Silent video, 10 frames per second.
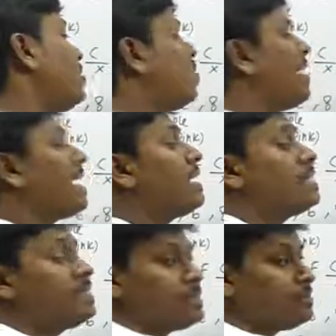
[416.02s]
2 vacant
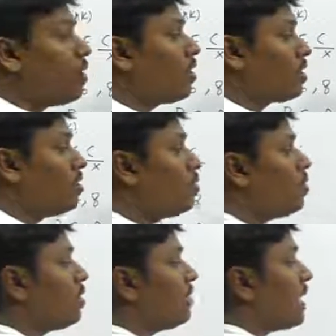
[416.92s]
can come. Or
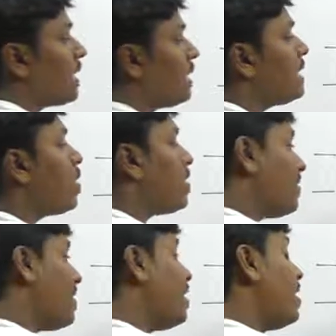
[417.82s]
Q vacant
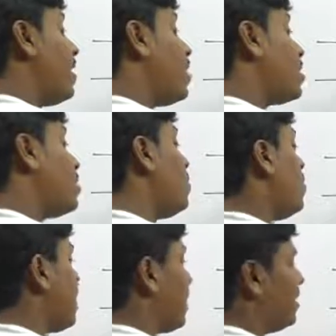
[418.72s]
or Q
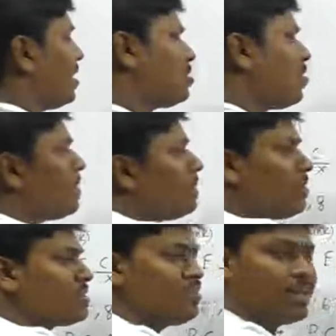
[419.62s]
vacant. There are so many
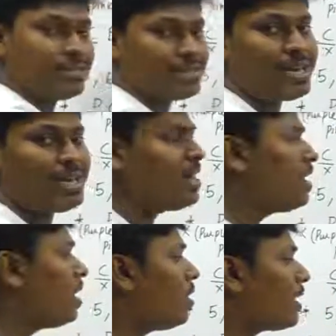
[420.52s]
possibilities, right?
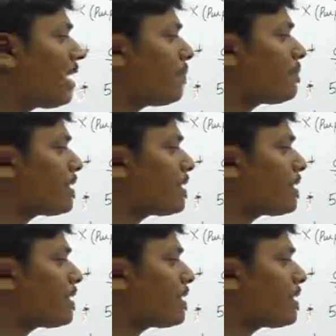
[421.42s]
Okay.